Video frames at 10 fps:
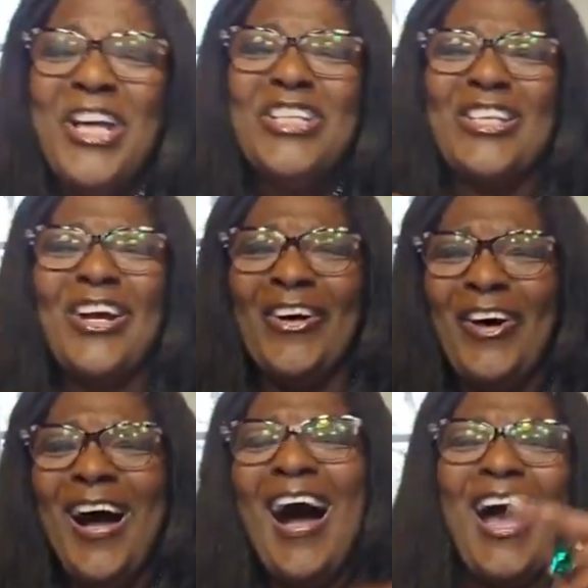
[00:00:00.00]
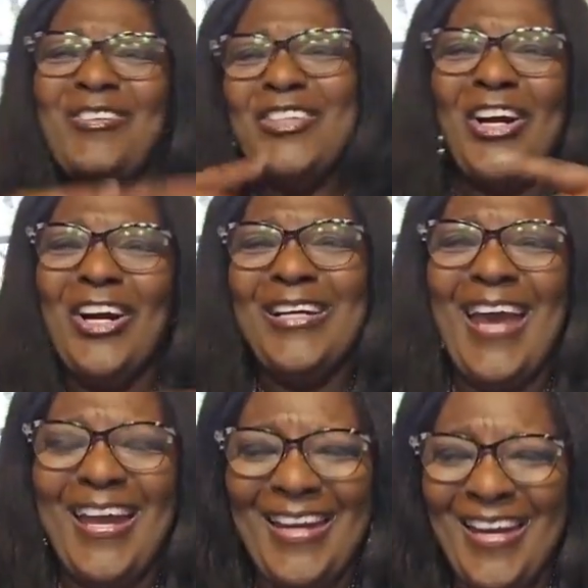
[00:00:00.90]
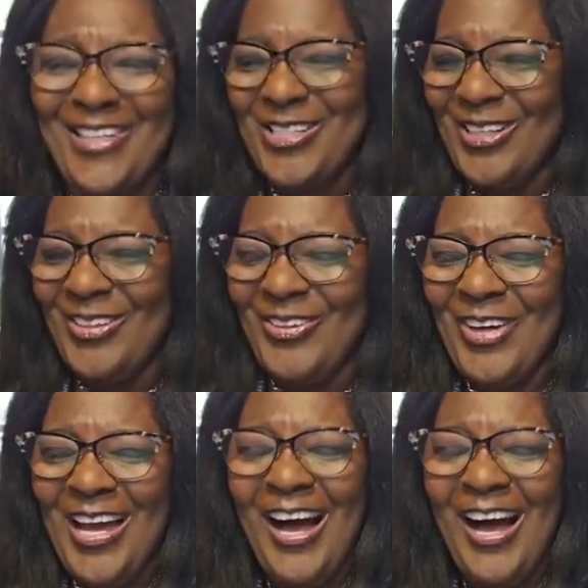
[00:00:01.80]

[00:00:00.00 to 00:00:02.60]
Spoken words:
So I've turned that into